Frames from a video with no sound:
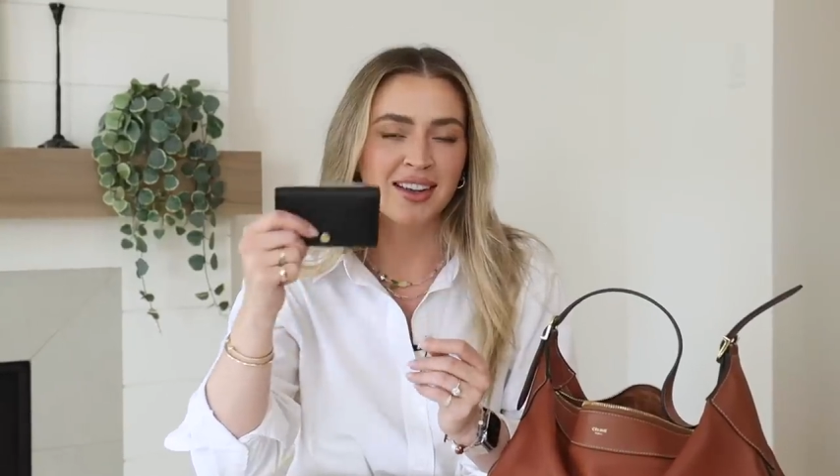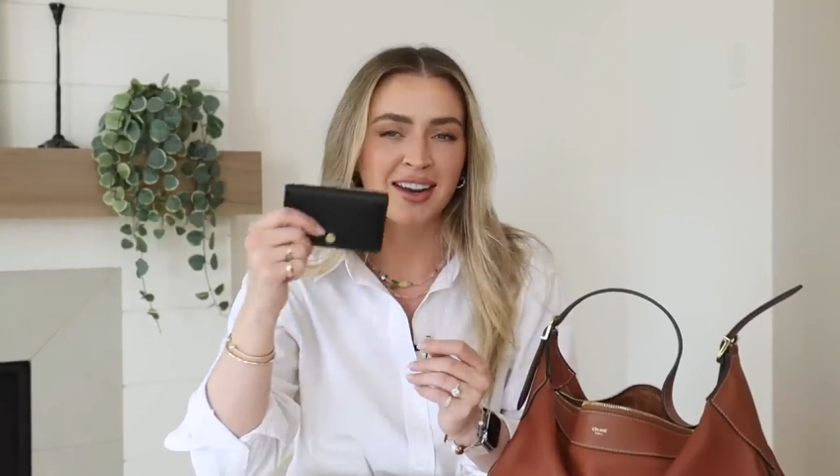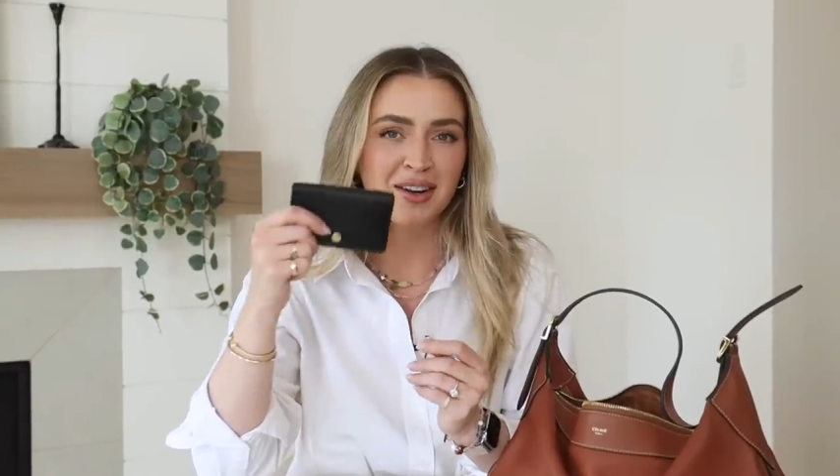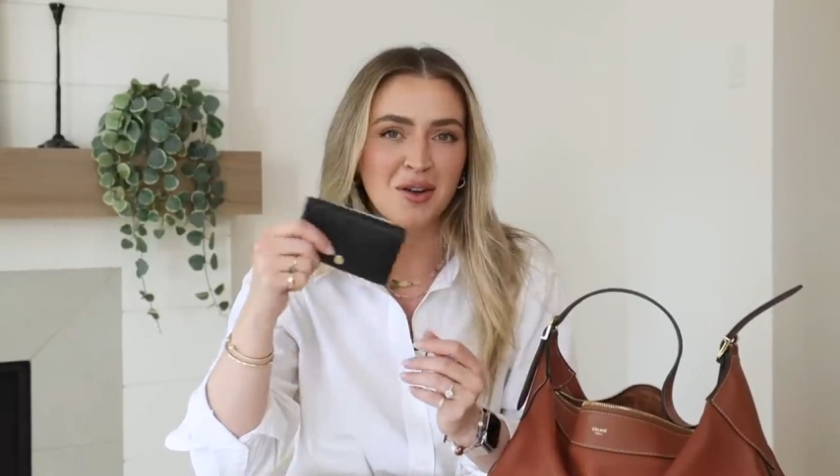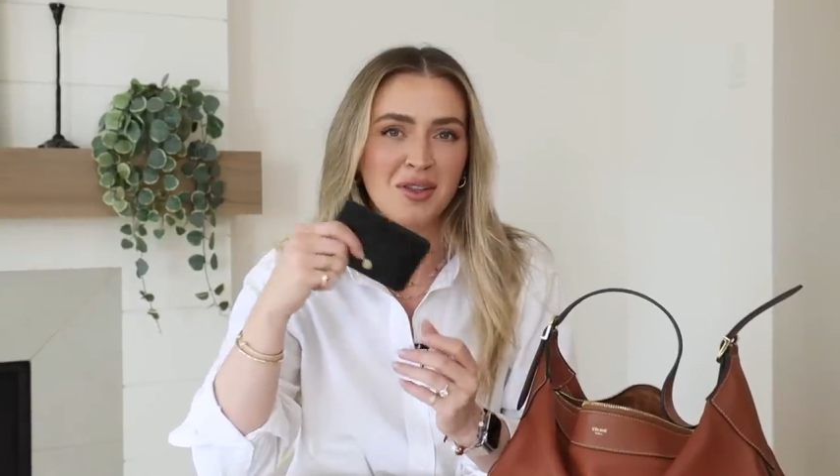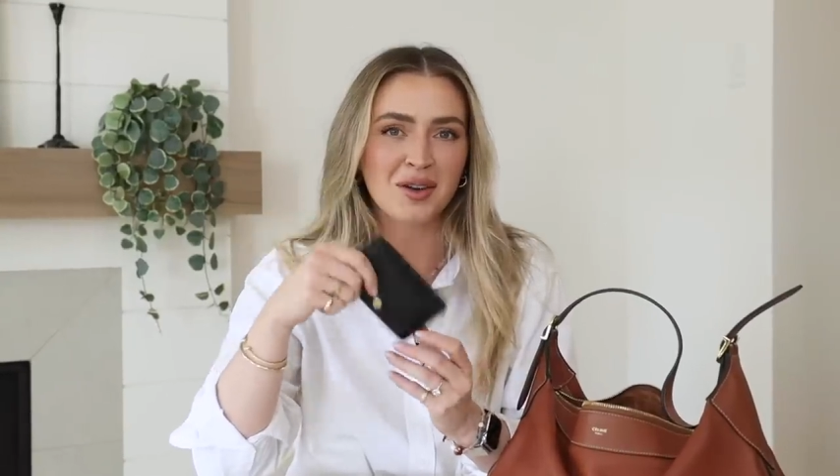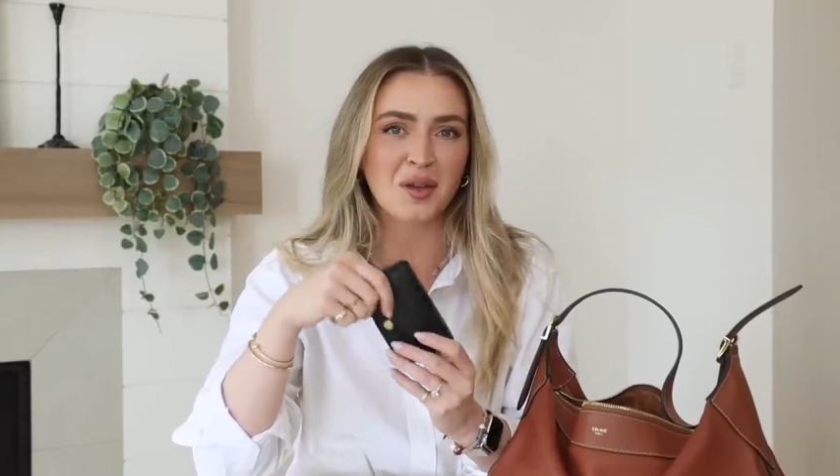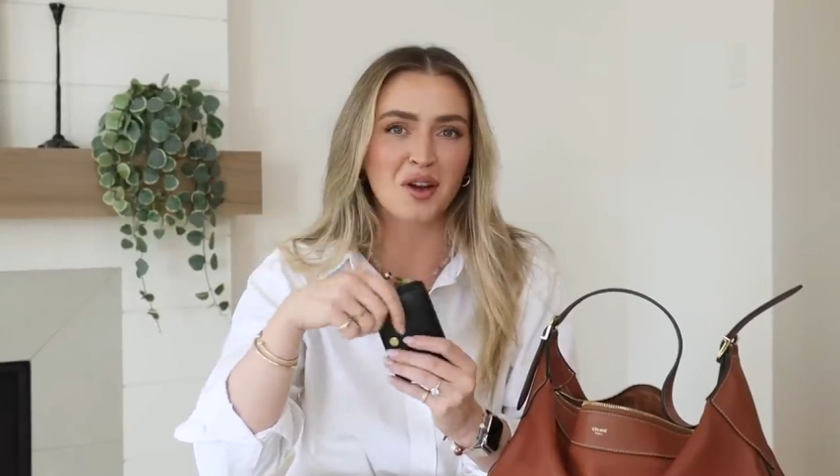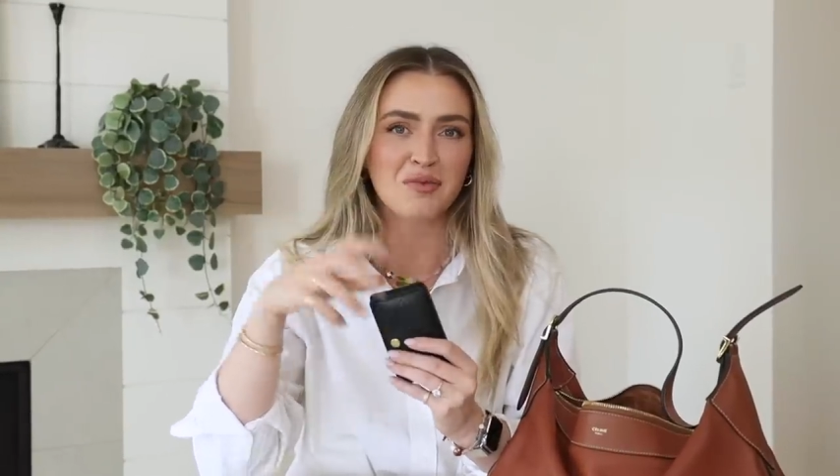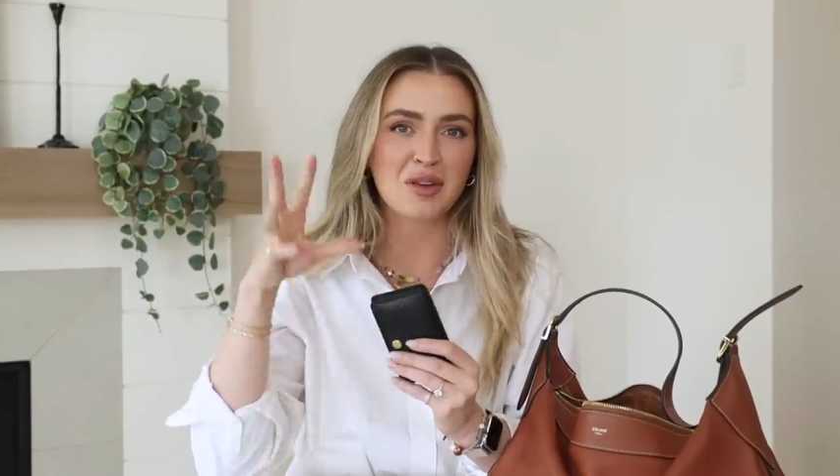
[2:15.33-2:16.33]
and I know that a
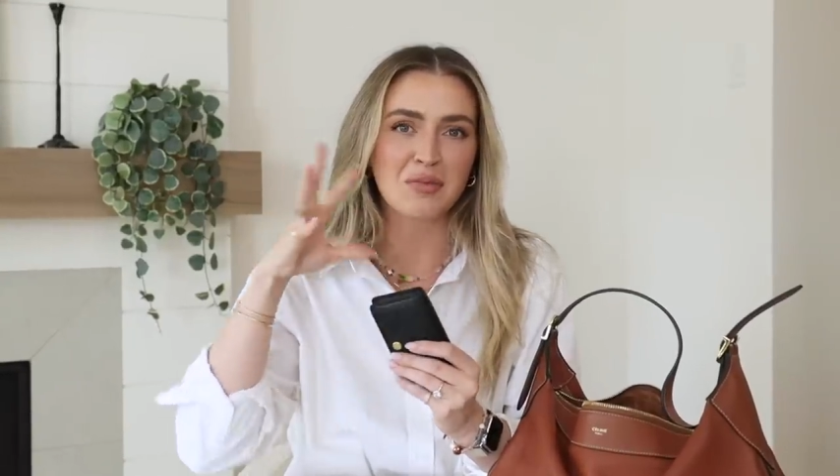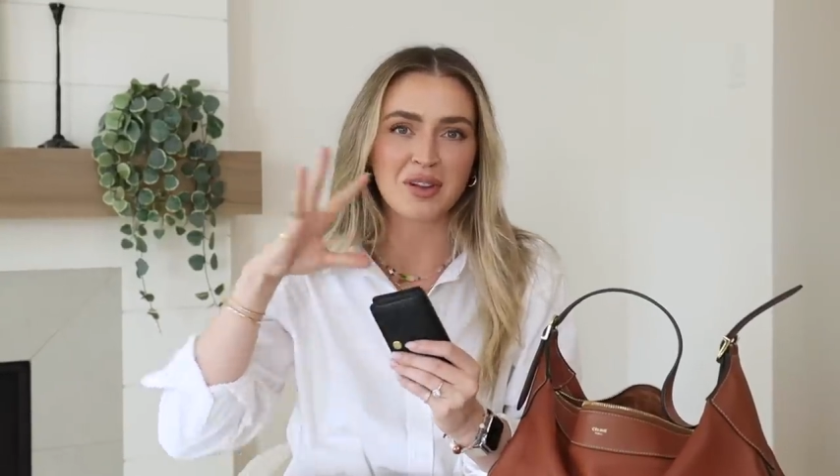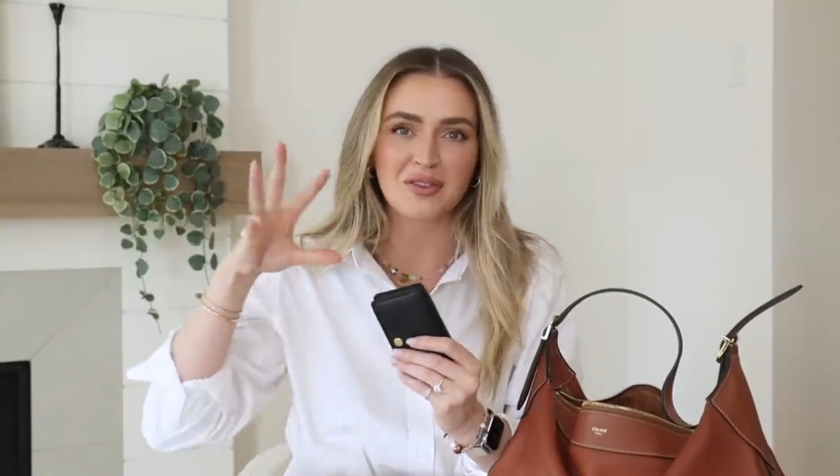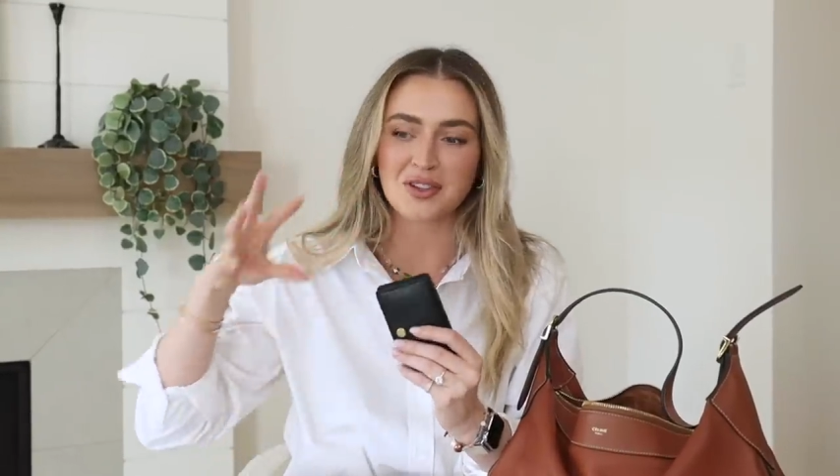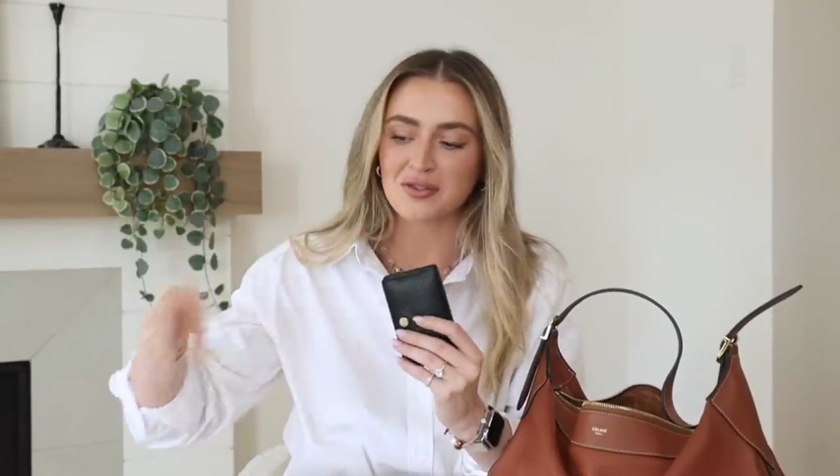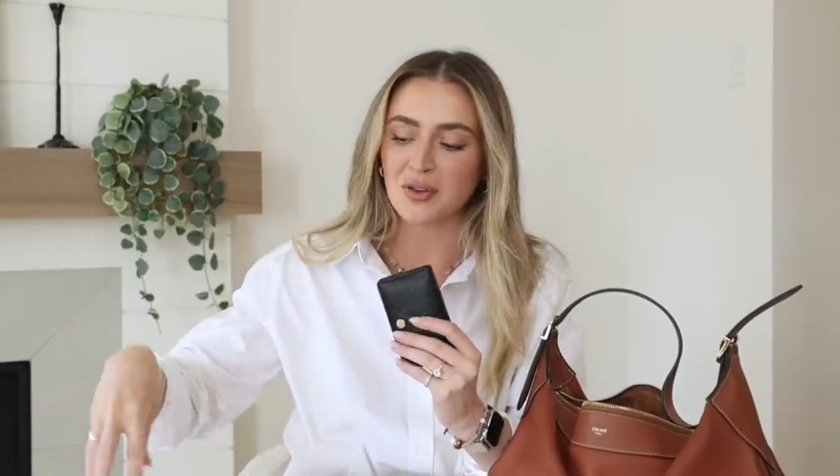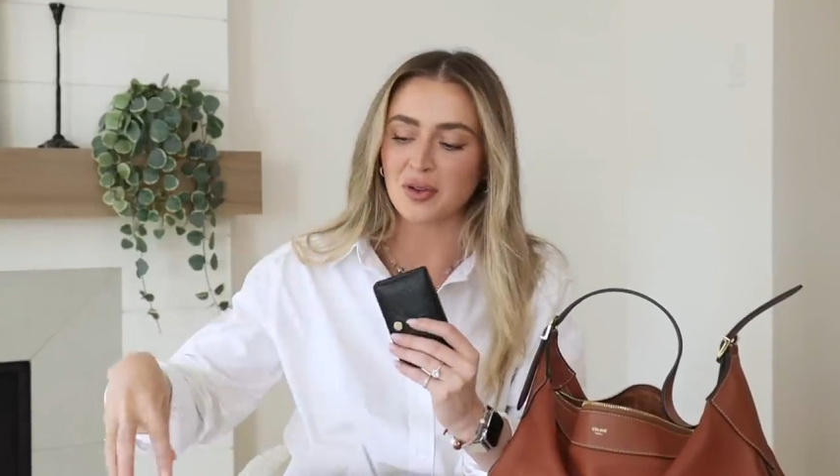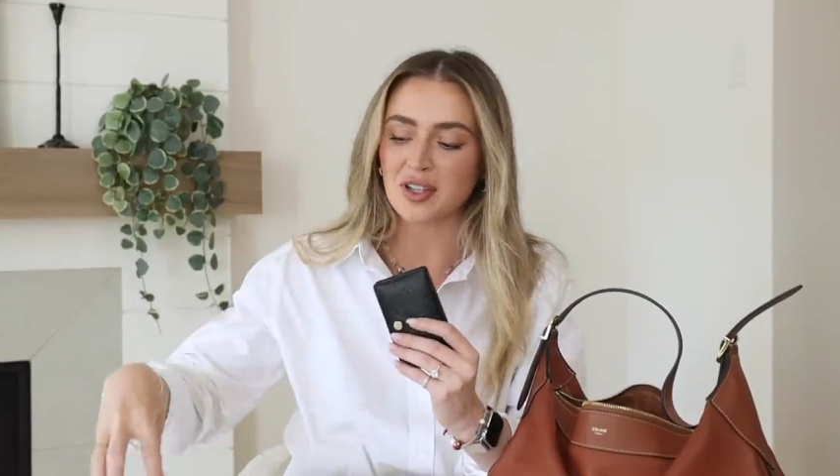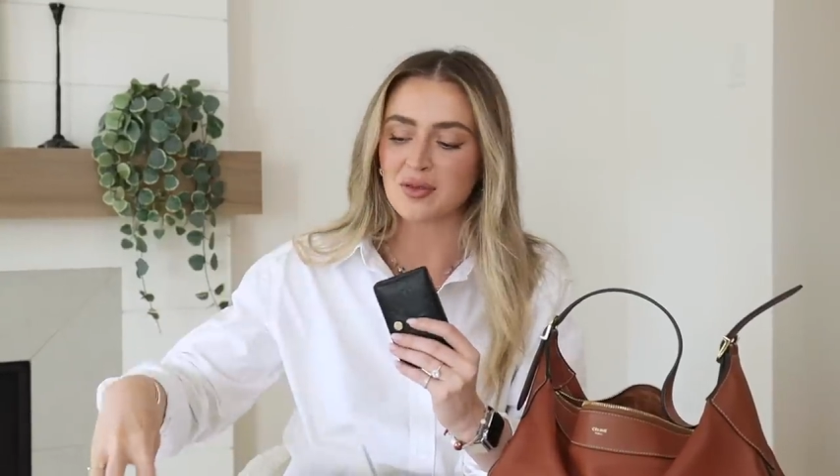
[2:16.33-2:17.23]
lot of people have just fully